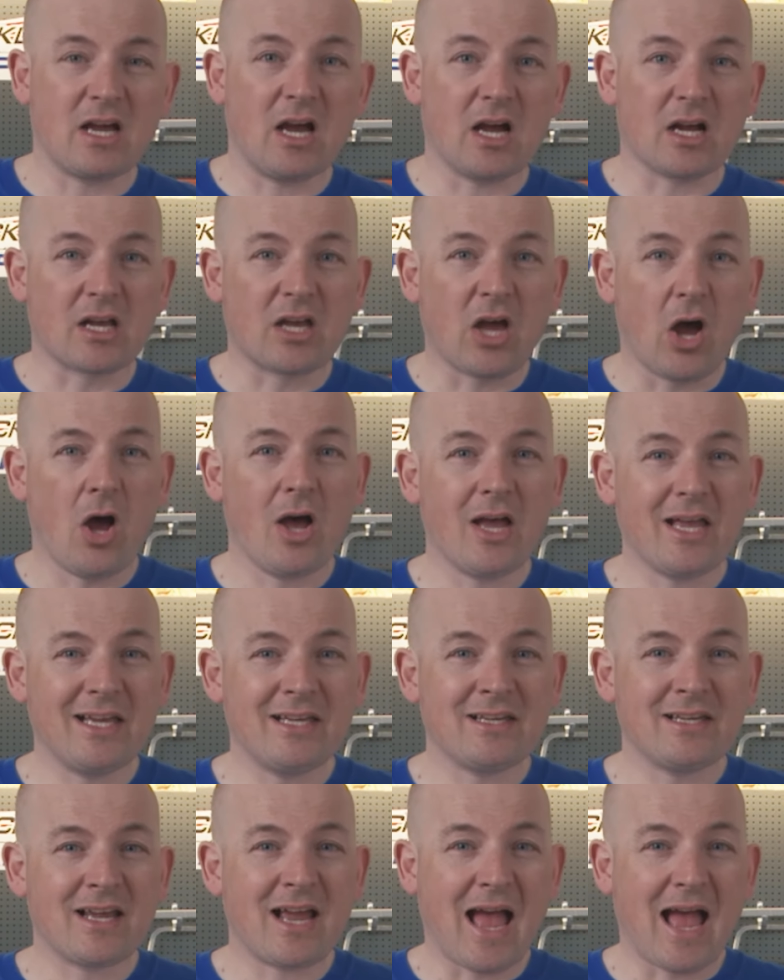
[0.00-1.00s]
a
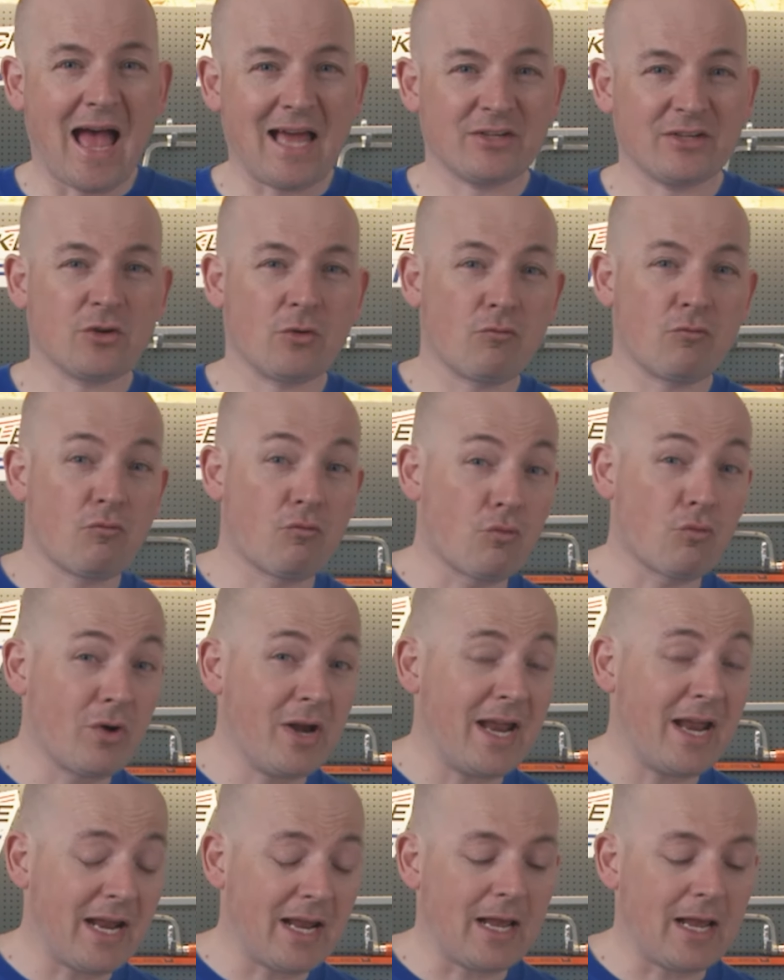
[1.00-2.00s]
guide and a
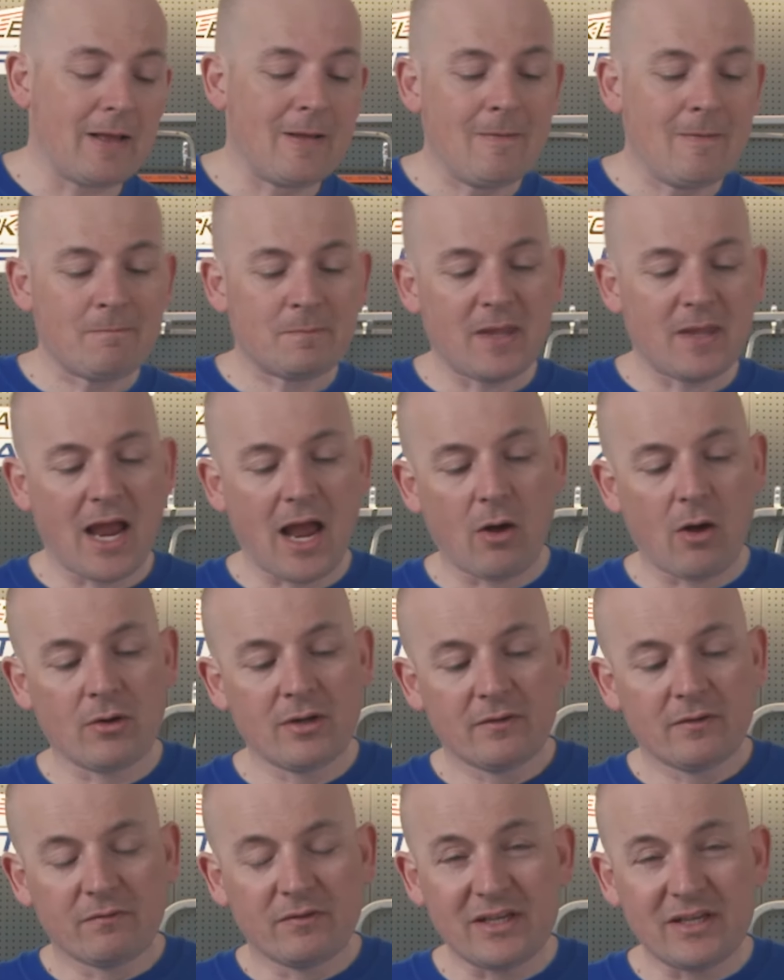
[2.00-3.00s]
ring. Now,
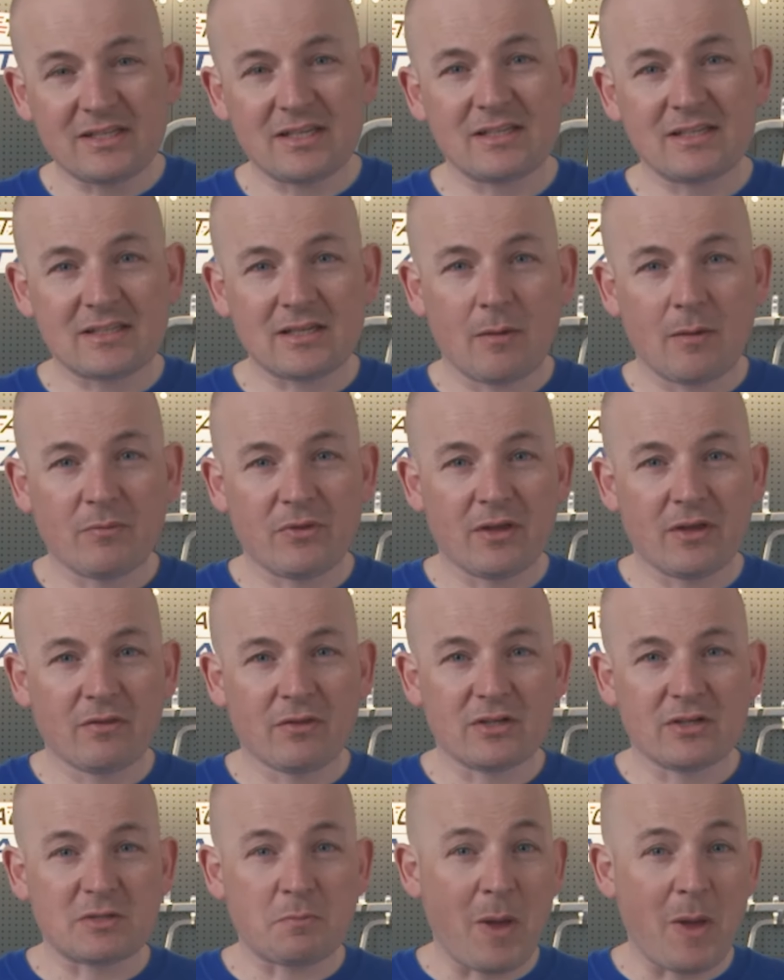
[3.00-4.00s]
this is something
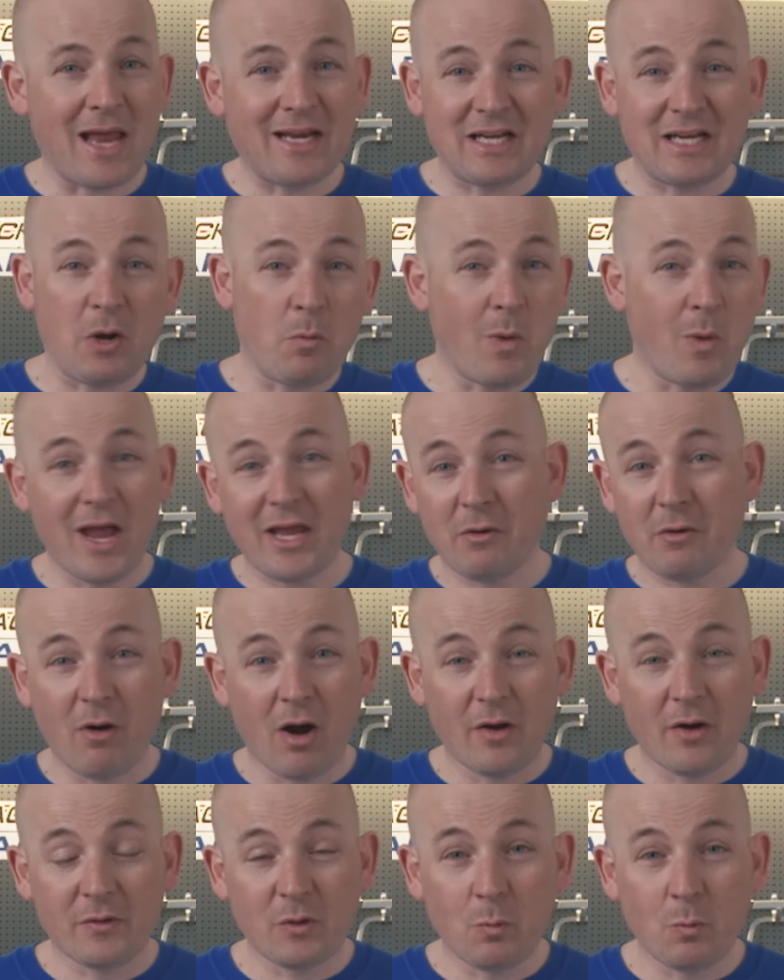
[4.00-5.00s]
that, depending on where you
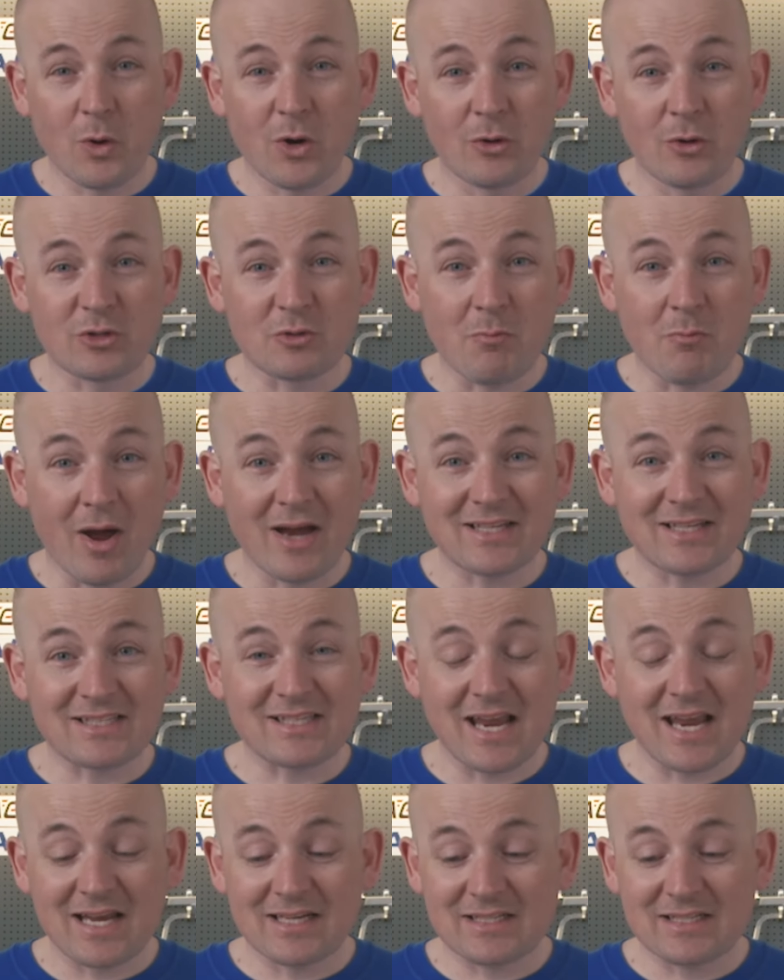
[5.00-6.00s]
are in the world, you might
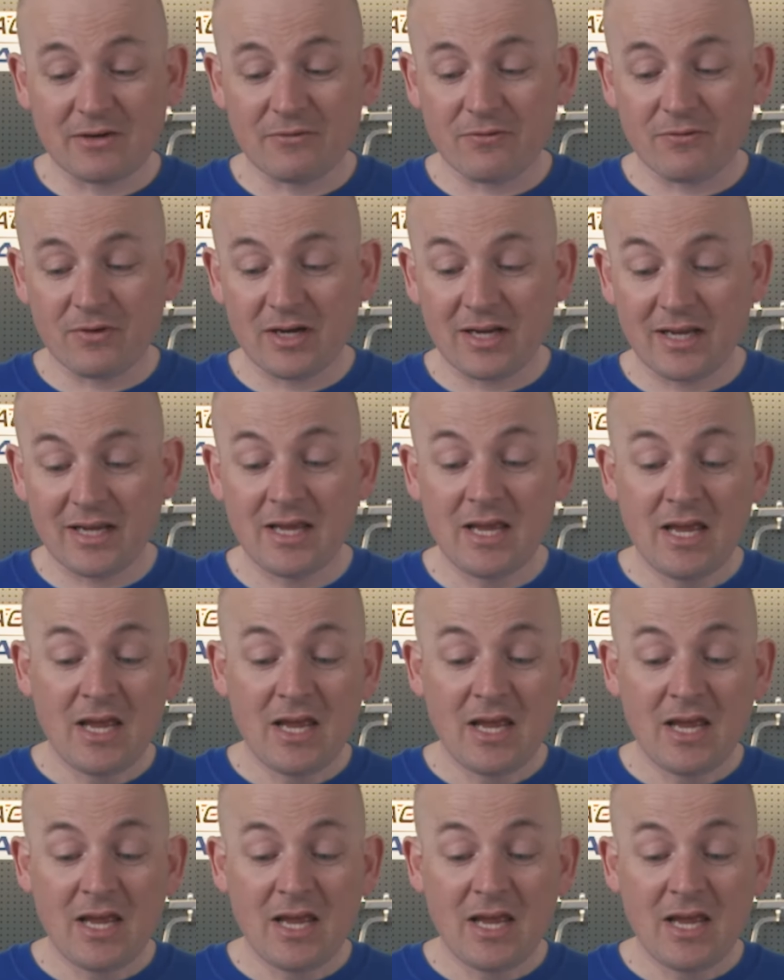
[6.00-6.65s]
say it differently.